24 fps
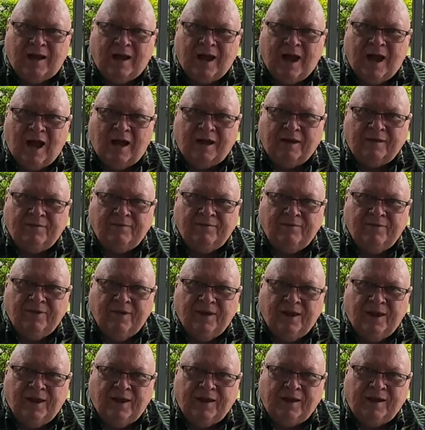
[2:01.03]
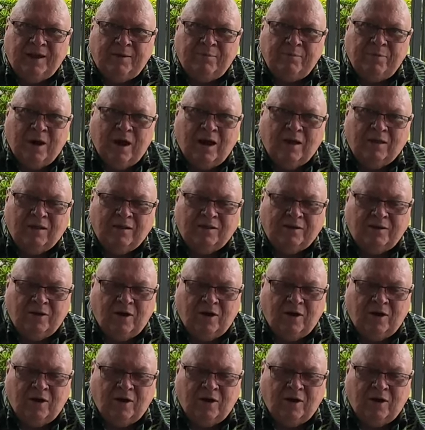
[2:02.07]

eye and they pile it